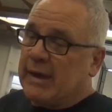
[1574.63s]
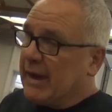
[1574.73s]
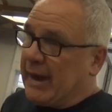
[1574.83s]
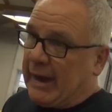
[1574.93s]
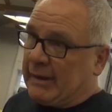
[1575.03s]

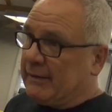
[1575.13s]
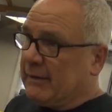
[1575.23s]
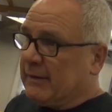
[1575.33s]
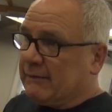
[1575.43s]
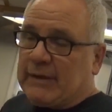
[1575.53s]
And
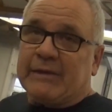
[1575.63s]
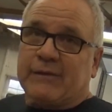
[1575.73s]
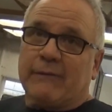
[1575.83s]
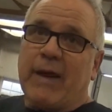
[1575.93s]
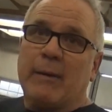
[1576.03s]
that
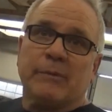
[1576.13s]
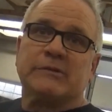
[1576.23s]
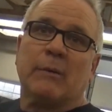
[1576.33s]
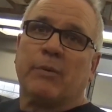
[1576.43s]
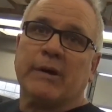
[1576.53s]
stuff happens.
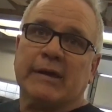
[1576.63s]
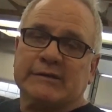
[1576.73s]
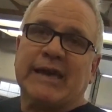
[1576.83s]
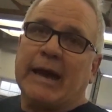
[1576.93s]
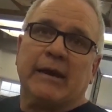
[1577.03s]
I'm pretty
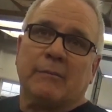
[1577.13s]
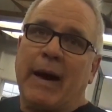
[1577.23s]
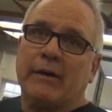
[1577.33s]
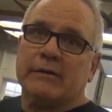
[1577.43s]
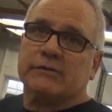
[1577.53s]
excited
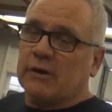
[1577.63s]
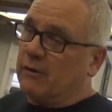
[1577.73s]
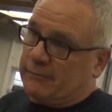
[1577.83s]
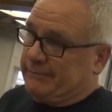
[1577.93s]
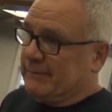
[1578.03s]
about it,
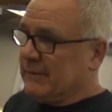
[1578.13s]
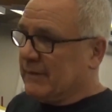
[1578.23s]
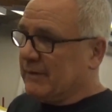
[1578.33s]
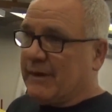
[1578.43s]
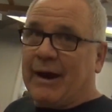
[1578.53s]
so
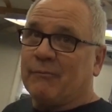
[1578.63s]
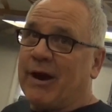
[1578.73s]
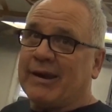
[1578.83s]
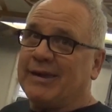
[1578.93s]
I'm ready.